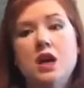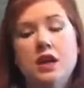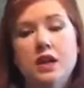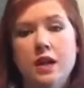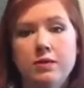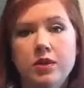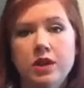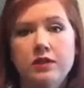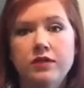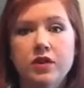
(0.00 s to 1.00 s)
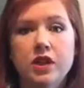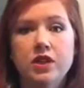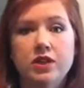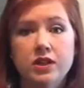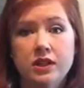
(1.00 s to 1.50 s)
number for a
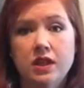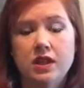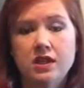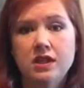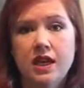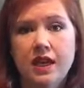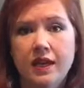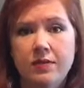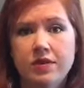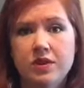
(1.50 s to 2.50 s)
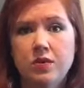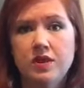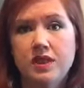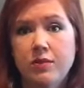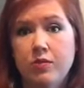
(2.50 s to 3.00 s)
good long time. So
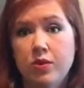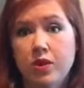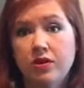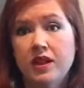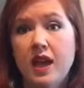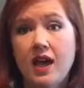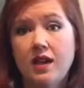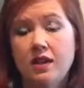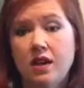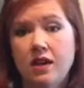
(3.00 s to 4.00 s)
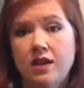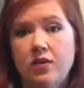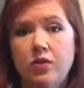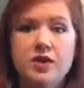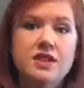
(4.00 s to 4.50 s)
once I broke that and got into
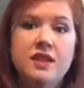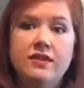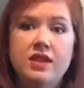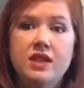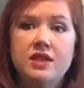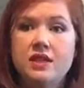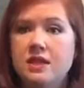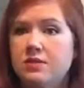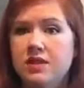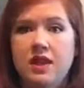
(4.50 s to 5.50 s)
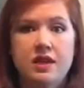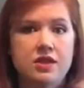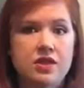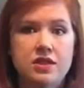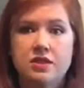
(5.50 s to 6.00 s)
the 170s, it seems like I
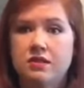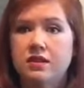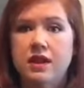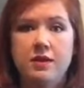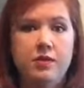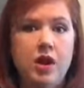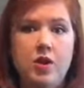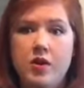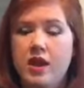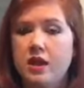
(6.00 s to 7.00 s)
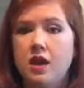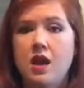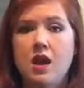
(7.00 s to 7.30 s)
just kept going